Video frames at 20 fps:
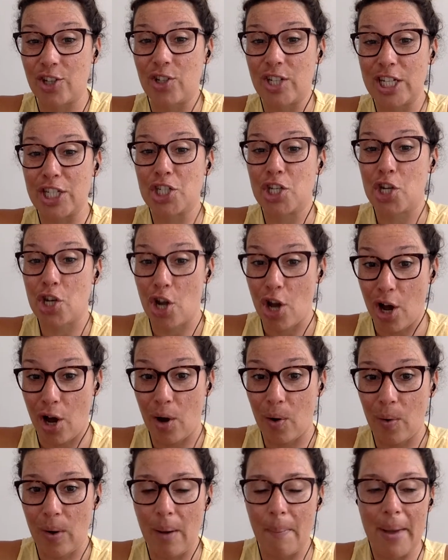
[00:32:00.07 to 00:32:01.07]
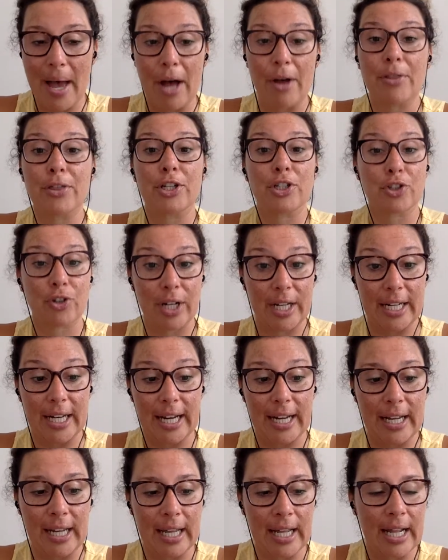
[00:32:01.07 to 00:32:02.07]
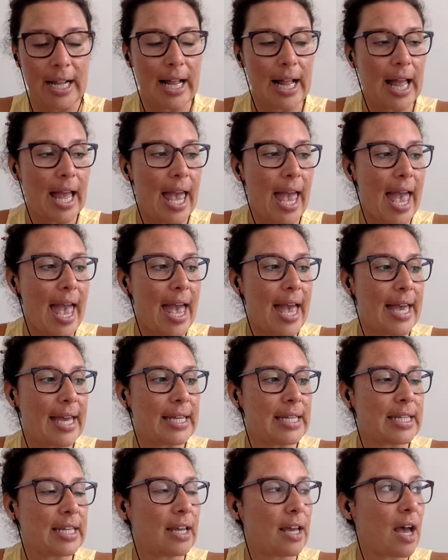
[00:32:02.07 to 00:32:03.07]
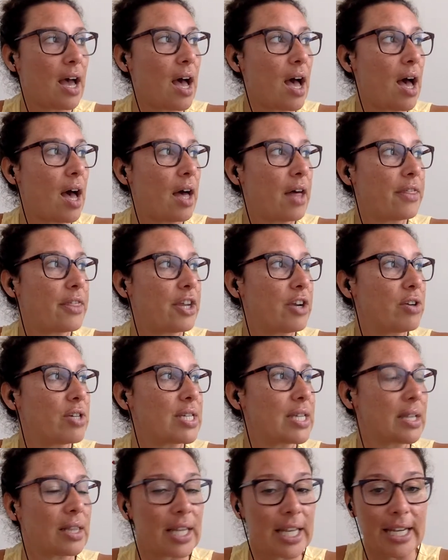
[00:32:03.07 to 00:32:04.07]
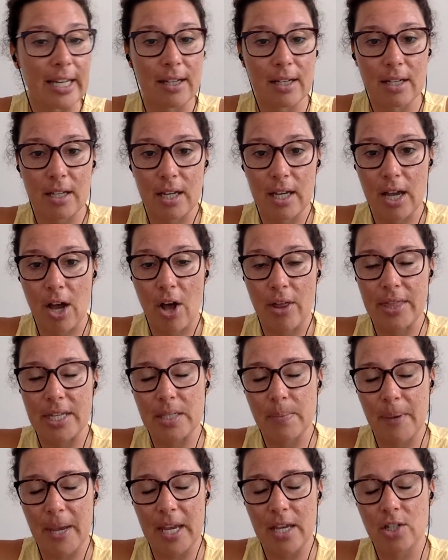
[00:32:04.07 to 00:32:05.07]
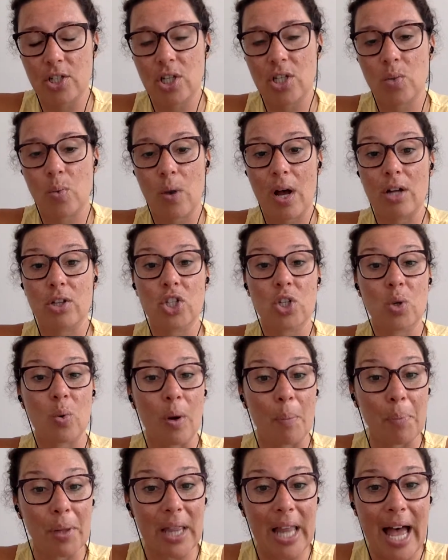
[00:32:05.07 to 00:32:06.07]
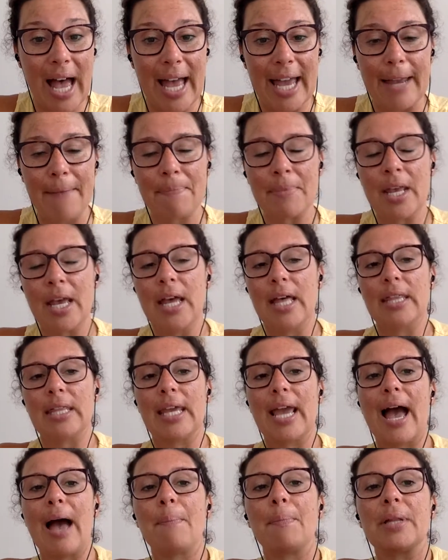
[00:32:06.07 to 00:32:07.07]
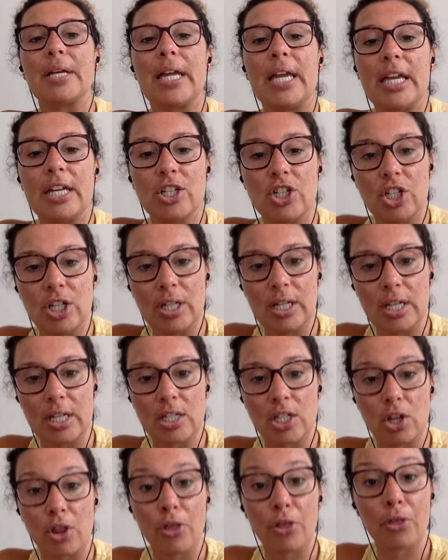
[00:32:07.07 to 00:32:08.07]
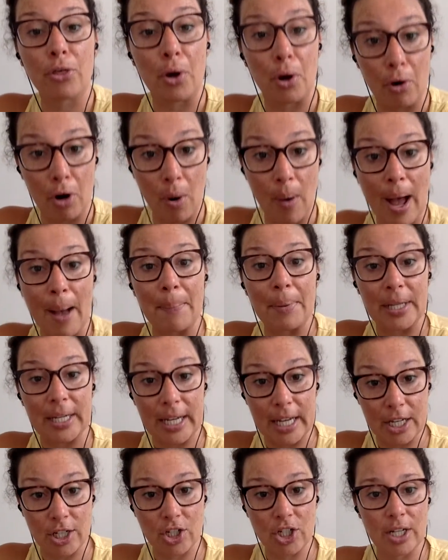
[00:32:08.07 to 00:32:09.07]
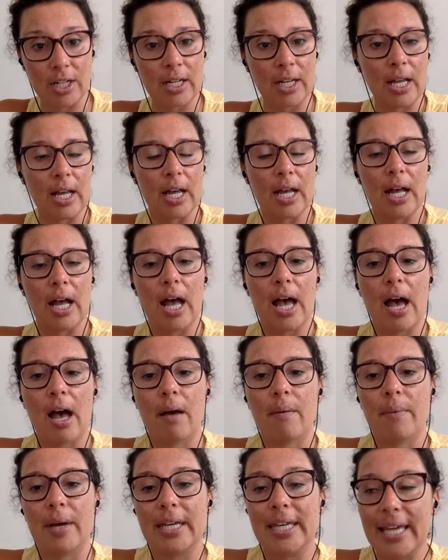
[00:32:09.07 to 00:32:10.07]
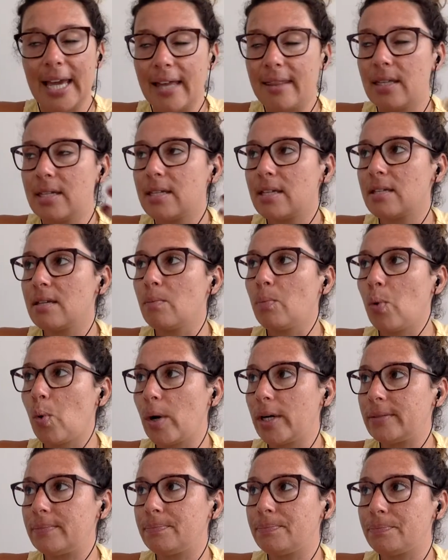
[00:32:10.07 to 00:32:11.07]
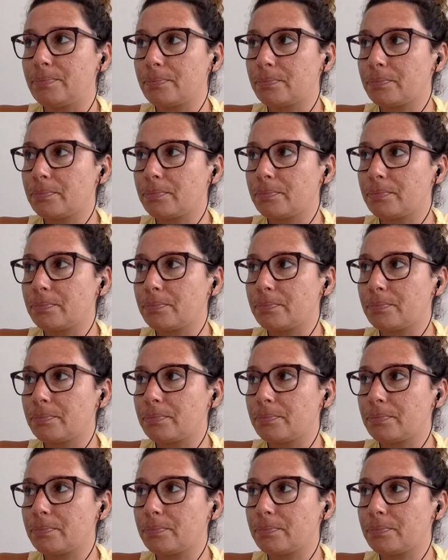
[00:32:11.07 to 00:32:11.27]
you need to know about the training. And there is a link on this page as well to apply. The application is a thorough application. Again, this is important.